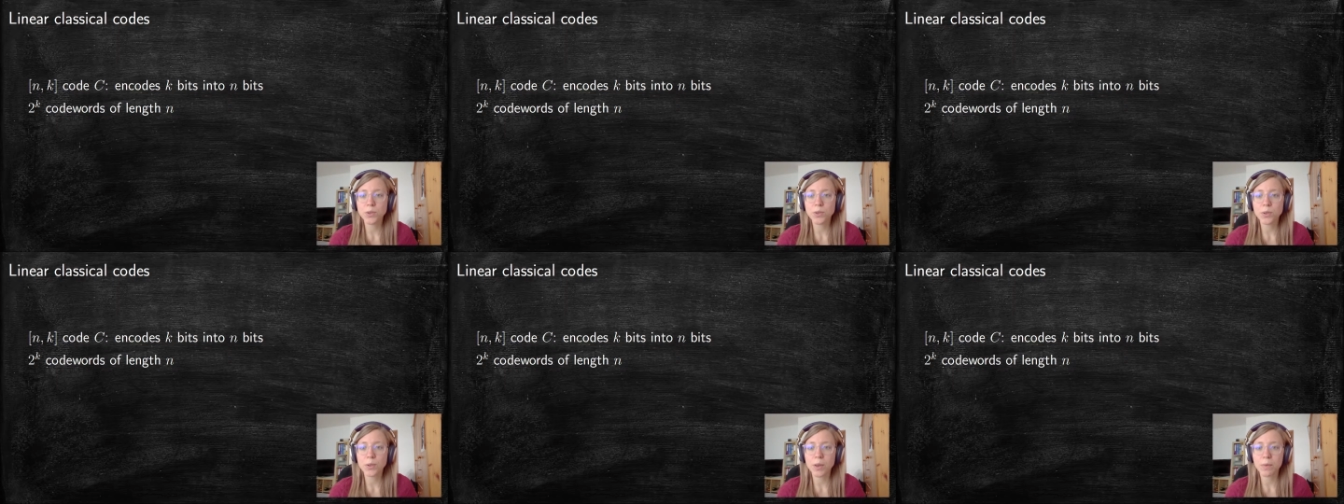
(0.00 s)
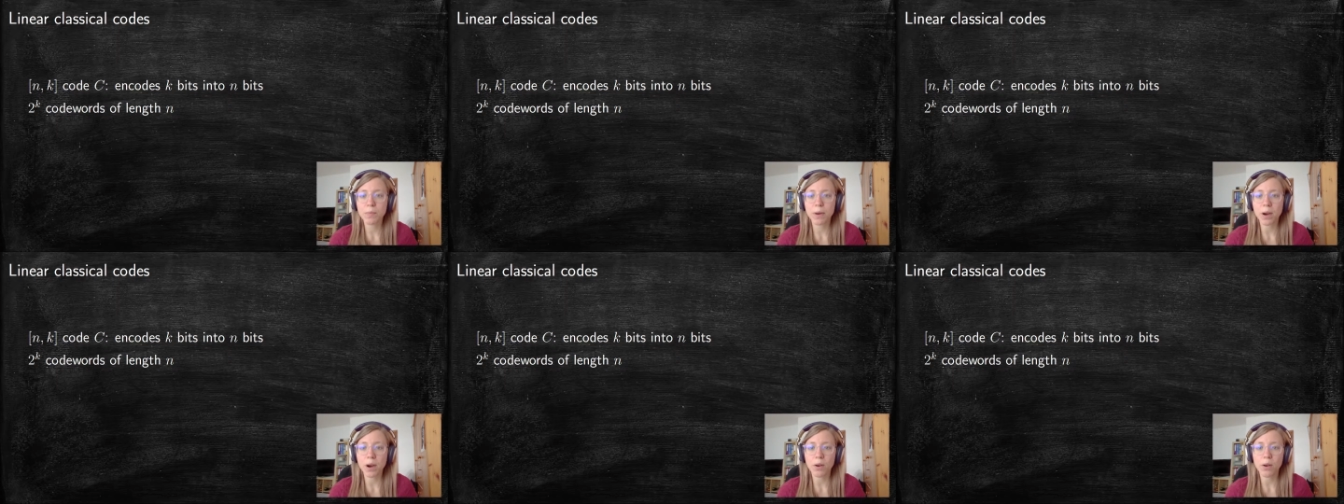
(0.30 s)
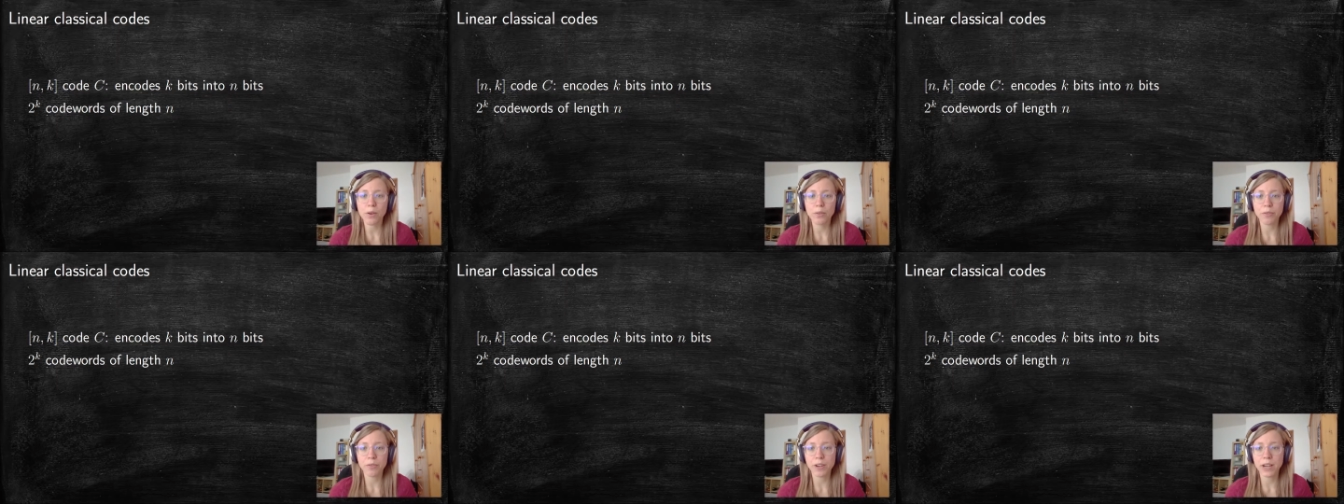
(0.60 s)
to the
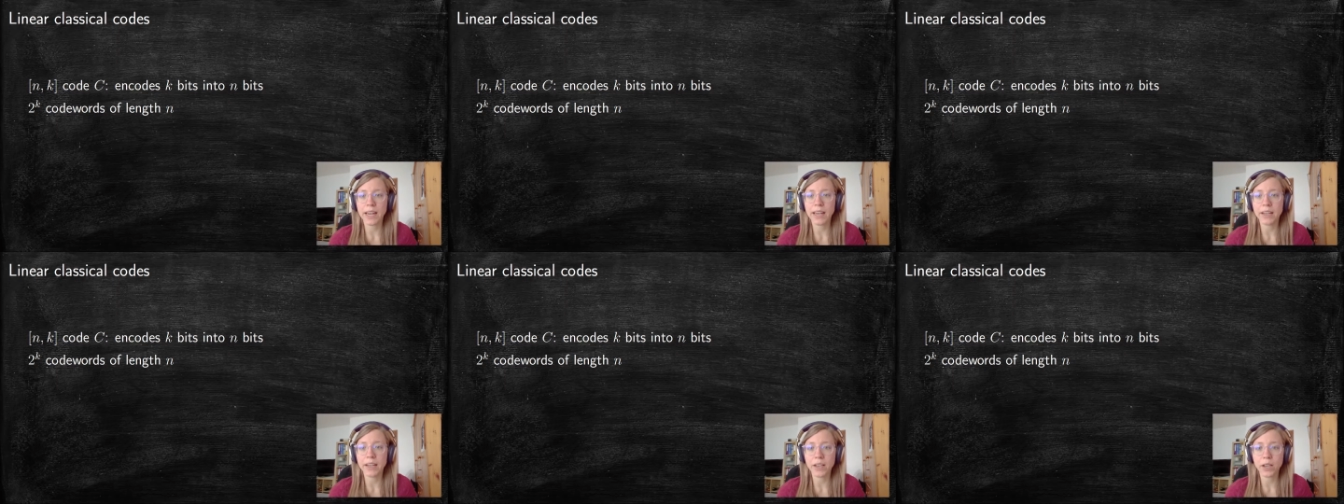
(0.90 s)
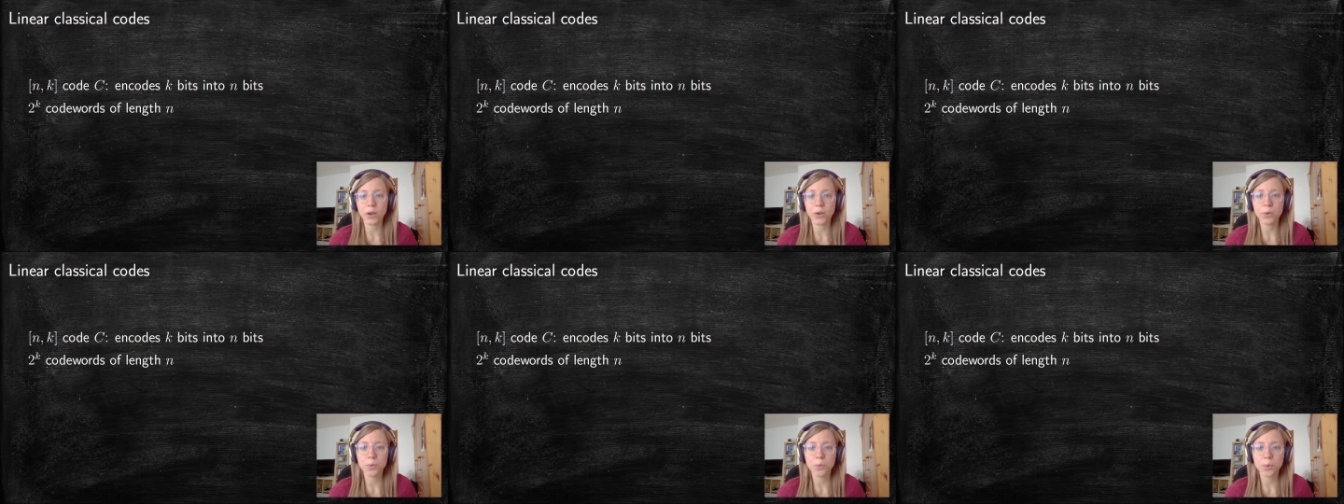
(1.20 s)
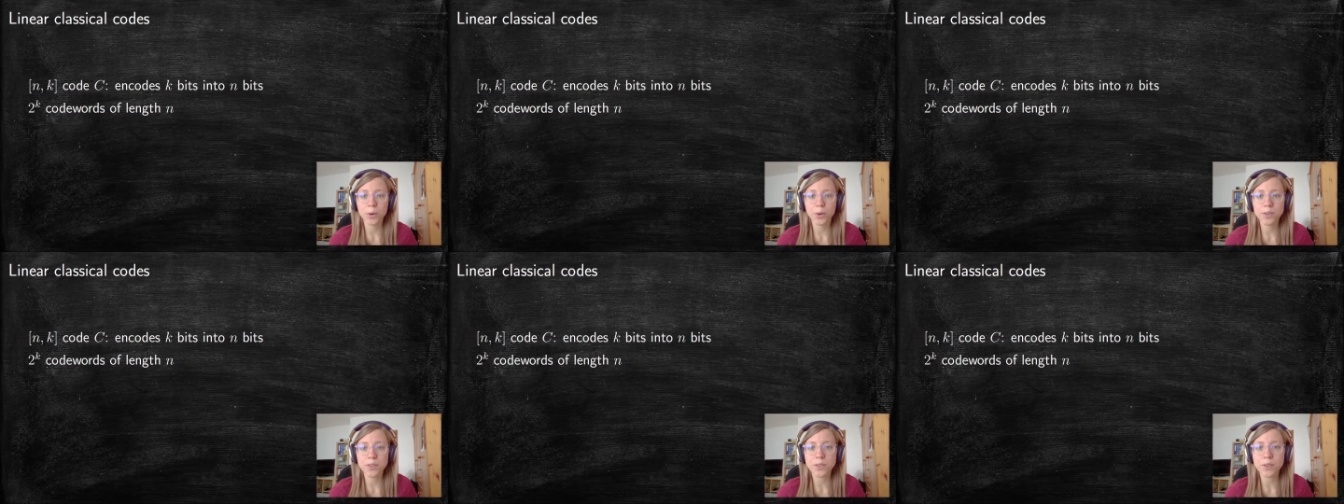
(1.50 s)
power of k code
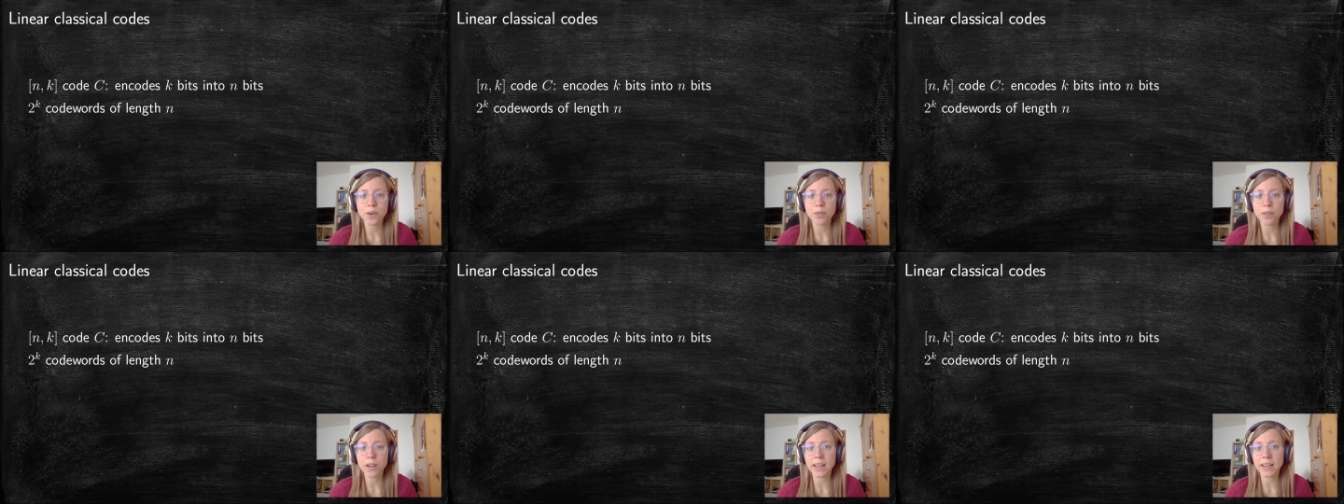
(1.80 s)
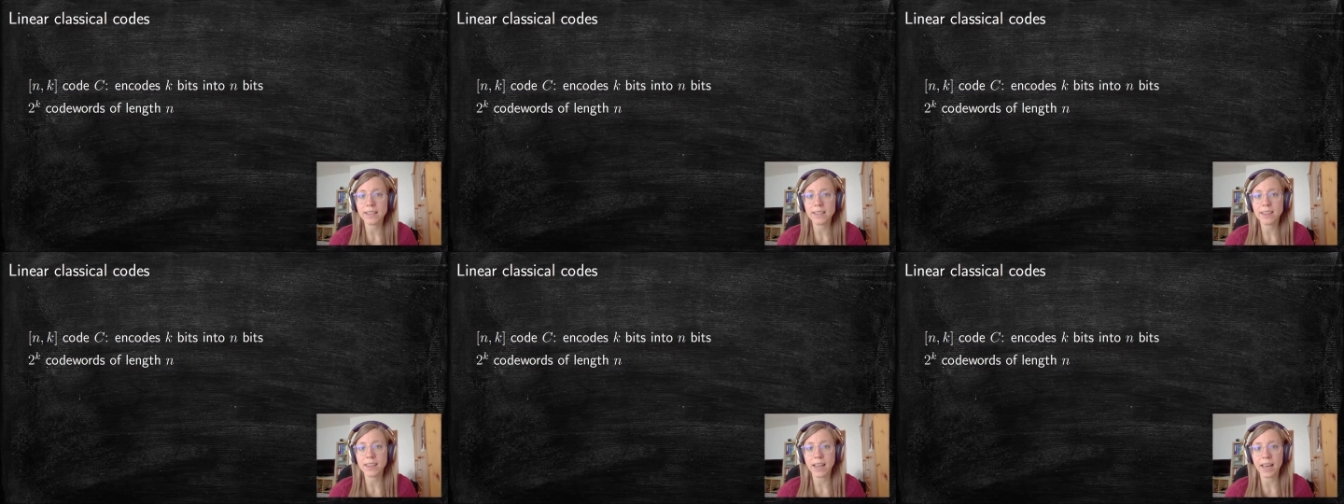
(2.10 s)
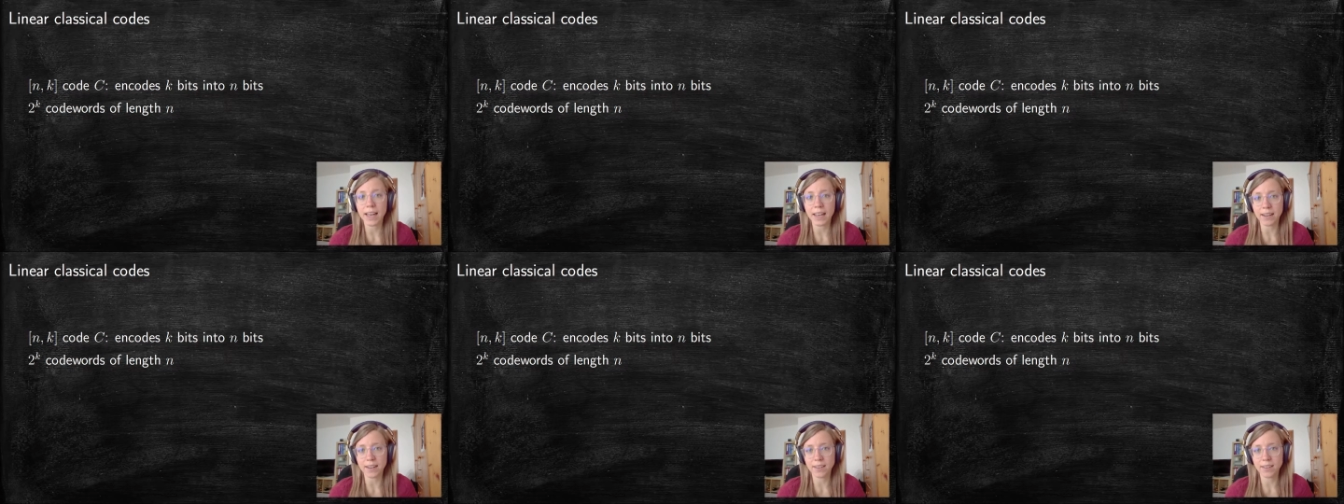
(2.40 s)
words of length
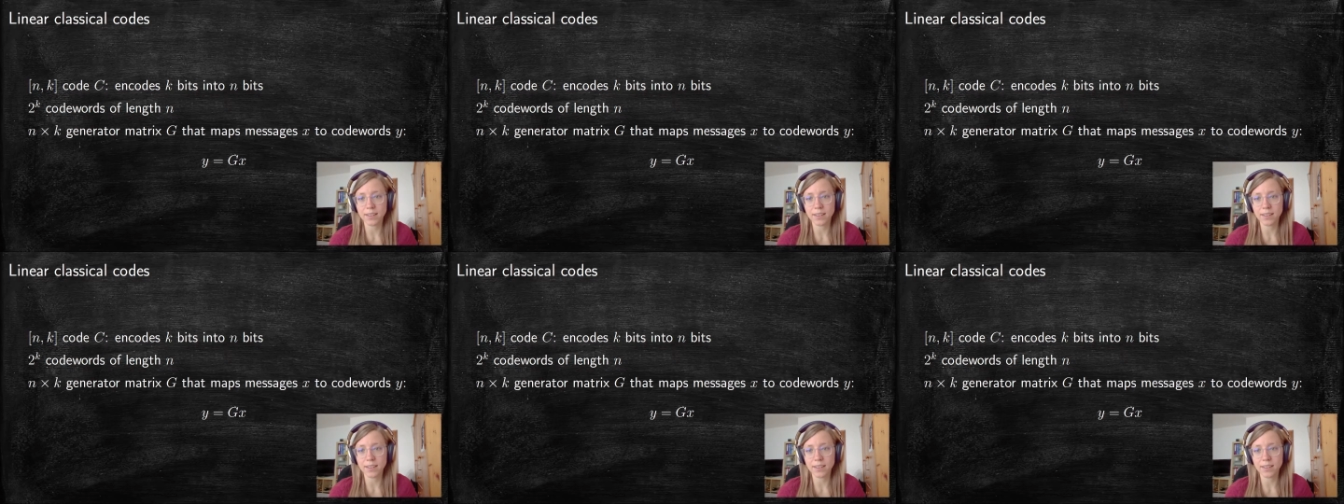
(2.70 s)
n.